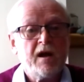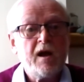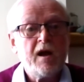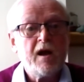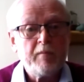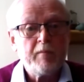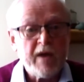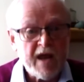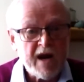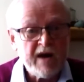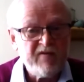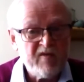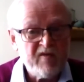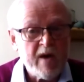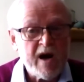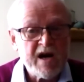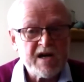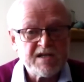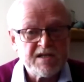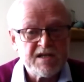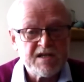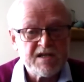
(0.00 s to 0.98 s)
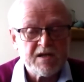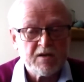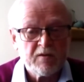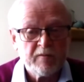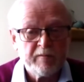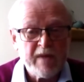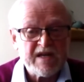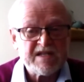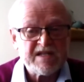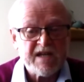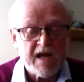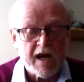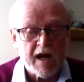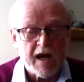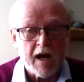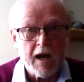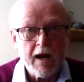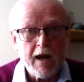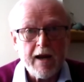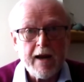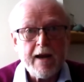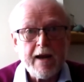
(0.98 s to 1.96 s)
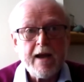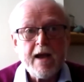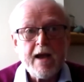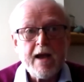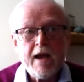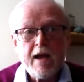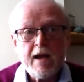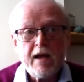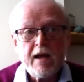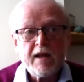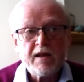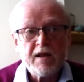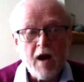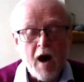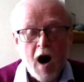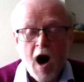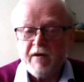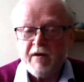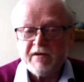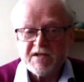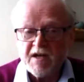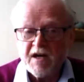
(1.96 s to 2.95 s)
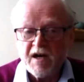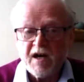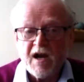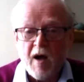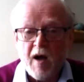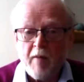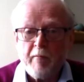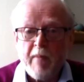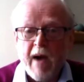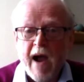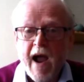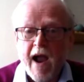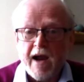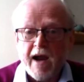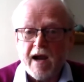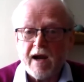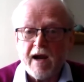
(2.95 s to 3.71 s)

Now, that information is still missing. The IRS are going to come back